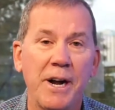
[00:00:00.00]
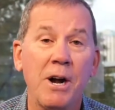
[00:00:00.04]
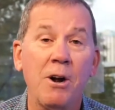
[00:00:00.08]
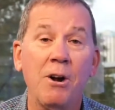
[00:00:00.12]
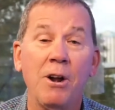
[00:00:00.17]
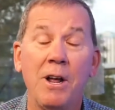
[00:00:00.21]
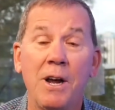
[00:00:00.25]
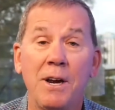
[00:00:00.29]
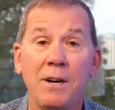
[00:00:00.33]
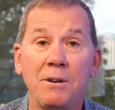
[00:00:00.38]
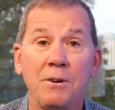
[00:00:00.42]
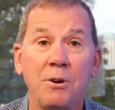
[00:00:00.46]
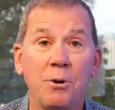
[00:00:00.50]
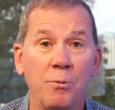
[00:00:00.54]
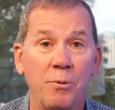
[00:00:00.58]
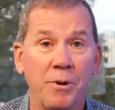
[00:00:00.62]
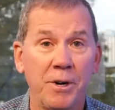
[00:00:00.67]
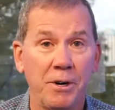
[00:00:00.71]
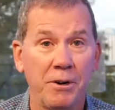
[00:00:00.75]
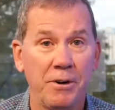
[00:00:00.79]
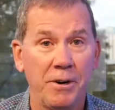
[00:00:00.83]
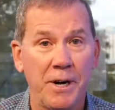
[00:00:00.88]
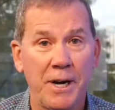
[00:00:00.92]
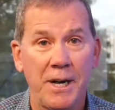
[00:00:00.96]
airline
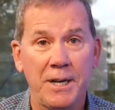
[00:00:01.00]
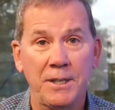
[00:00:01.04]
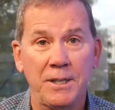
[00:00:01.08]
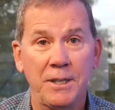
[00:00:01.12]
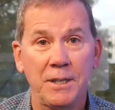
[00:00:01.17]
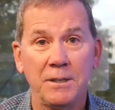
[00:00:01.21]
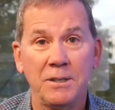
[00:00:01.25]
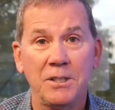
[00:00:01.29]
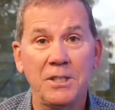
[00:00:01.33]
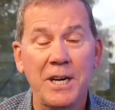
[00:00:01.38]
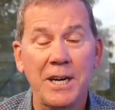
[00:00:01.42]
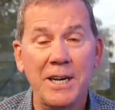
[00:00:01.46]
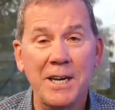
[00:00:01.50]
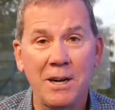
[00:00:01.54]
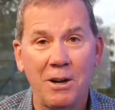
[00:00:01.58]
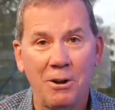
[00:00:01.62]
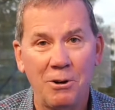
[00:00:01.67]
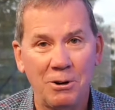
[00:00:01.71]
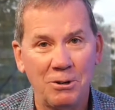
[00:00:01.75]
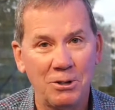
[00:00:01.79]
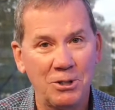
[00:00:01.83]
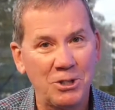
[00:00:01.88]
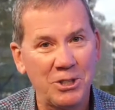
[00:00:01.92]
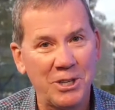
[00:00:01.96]
career at the second
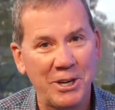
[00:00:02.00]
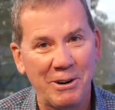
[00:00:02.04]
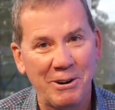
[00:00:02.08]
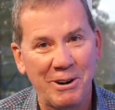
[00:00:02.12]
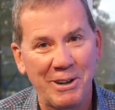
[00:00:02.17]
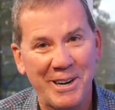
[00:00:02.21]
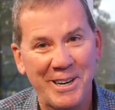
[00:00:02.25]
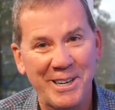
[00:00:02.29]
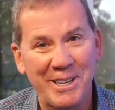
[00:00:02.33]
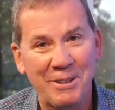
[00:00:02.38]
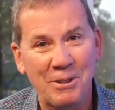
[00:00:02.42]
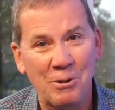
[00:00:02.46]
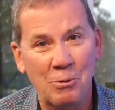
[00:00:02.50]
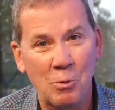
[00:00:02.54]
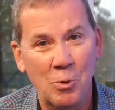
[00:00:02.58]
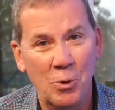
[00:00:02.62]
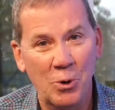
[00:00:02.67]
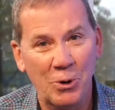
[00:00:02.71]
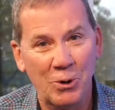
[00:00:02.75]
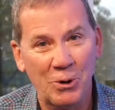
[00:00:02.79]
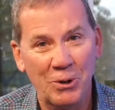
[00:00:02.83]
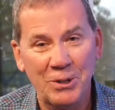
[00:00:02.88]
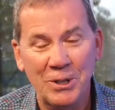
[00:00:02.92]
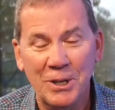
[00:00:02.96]
largest airline in the
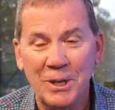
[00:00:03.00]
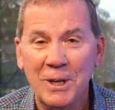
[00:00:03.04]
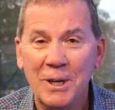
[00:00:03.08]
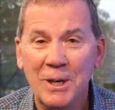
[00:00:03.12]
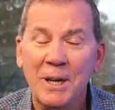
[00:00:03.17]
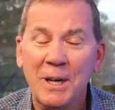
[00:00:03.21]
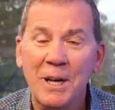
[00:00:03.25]
world.